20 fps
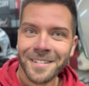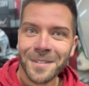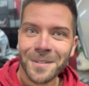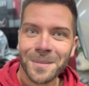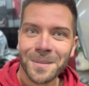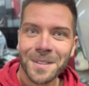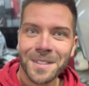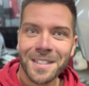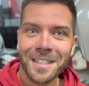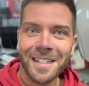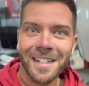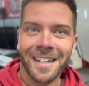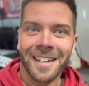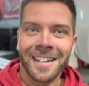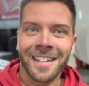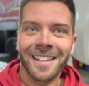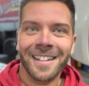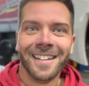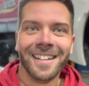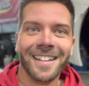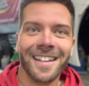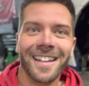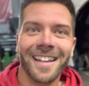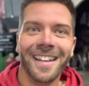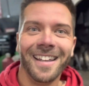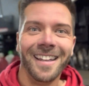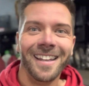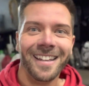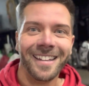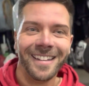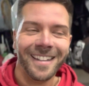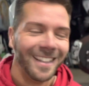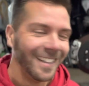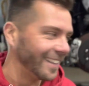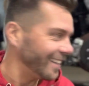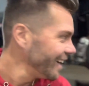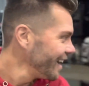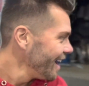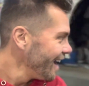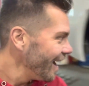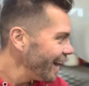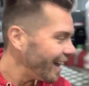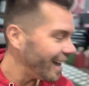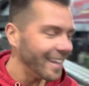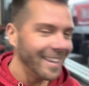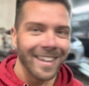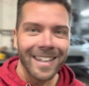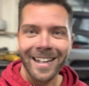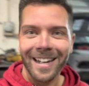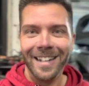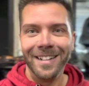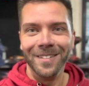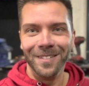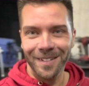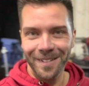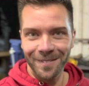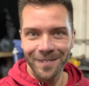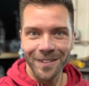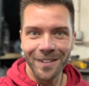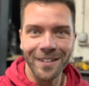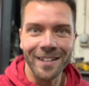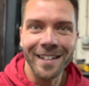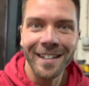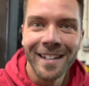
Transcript: We'll see. I think I know what I'm doing.